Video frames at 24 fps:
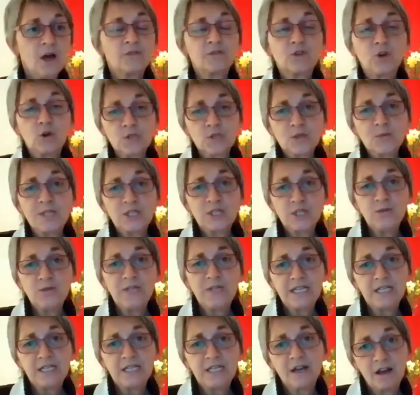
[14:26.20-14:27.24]
Of course, we do
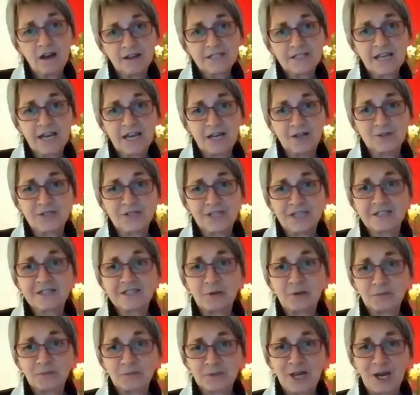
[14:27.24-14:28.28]
need glass
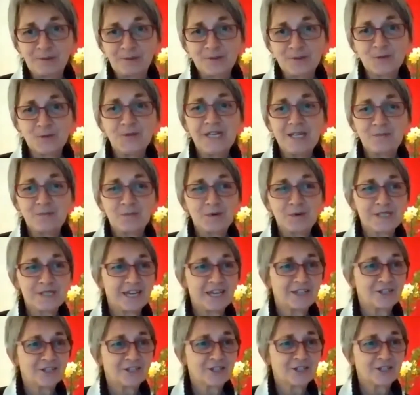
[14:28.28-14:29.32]
houses sometimes. We need
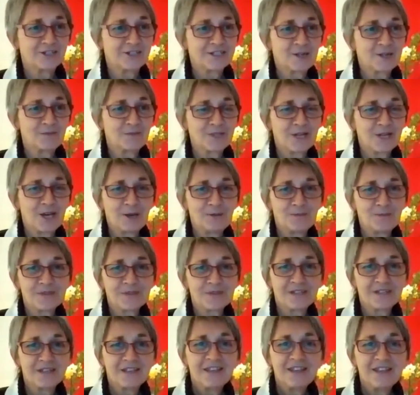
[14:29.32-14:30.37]
protection
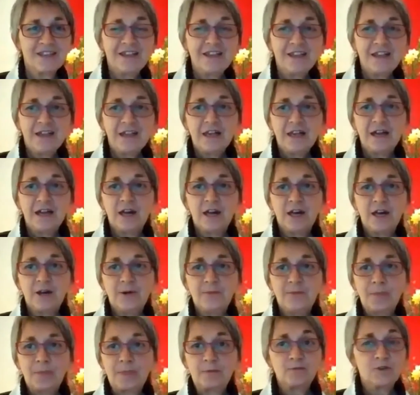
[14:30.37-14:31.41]
sometimes.
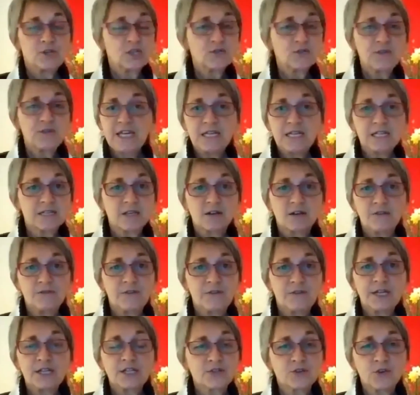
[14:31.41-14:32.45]
Retreats are a
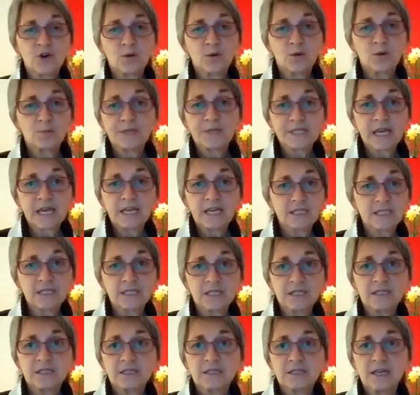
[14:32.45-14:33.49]
very strong
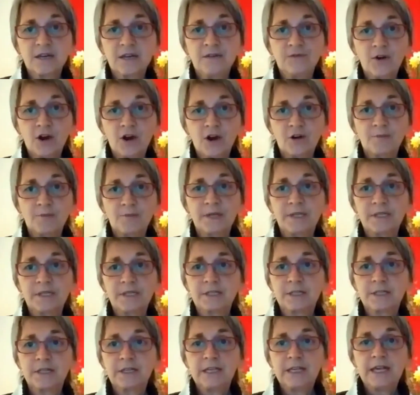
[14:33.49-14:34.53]
protected
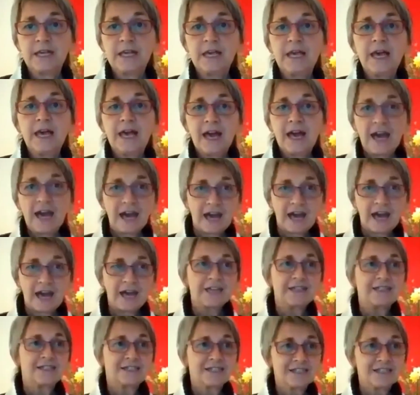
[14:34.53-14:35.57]
environment.
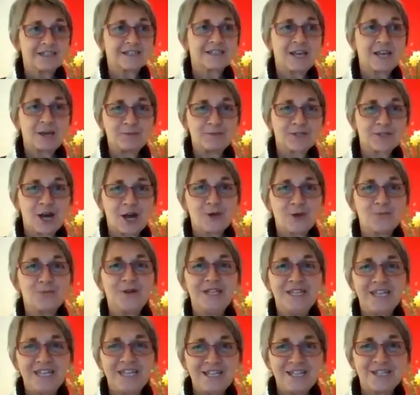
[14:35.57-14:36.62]
And at the same time,
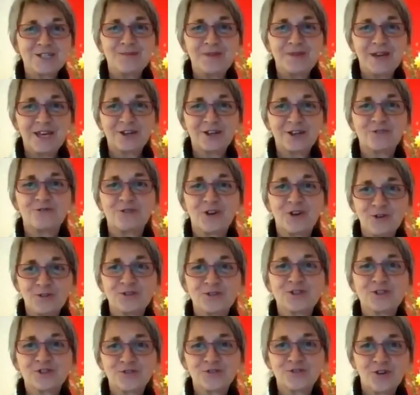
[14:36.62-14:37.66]
we need to be able to grow
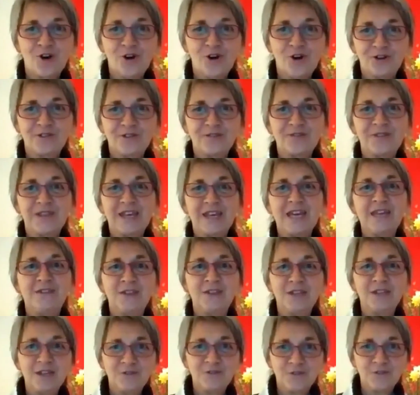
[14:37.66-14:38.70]
strong
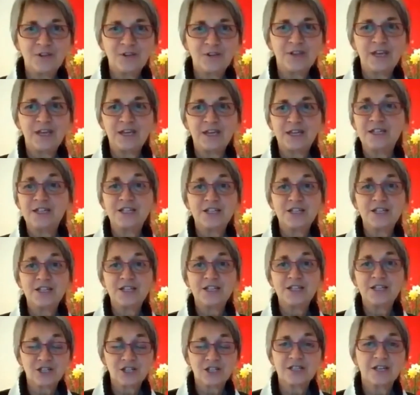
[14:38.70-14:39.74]
in the
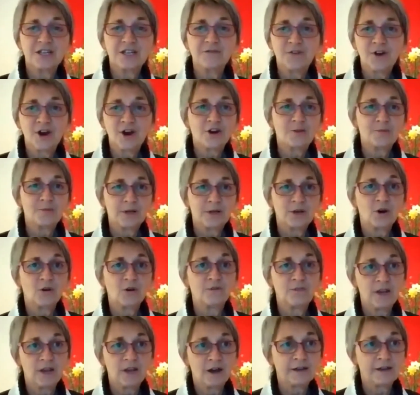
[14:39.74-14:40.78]
conditions and
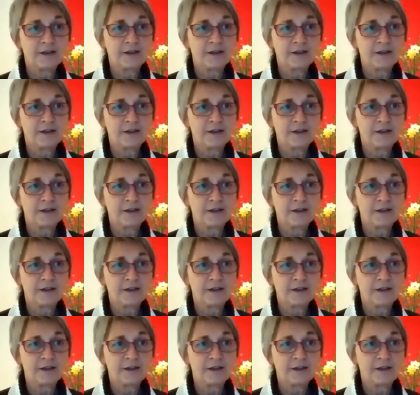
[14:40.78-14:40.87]
environment of